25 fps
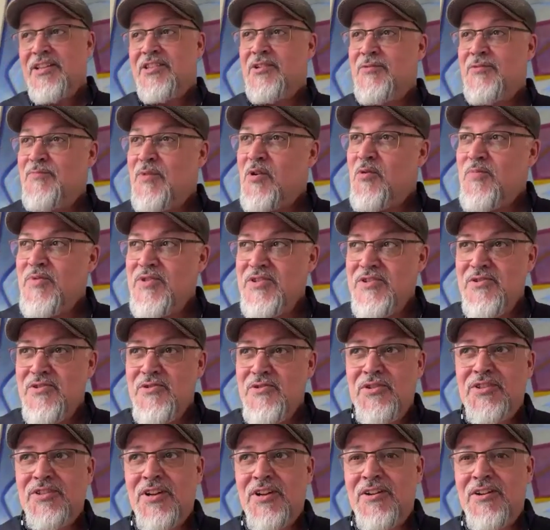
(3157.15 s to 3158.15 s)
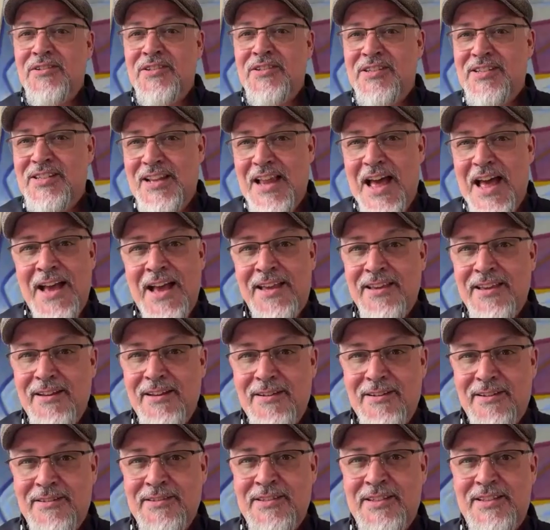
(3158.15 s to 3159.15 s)
the moment you start
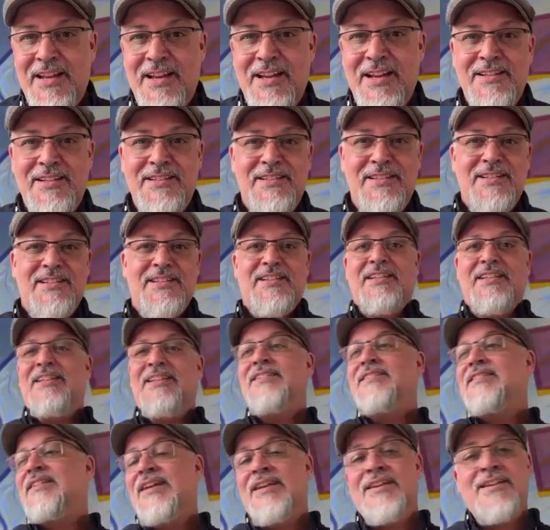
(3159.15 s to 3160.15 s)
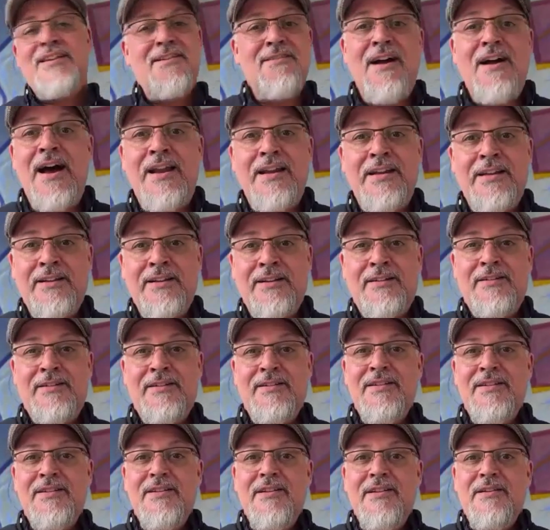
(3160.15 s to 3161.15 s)
slacking on stage, he's like, you're out of here.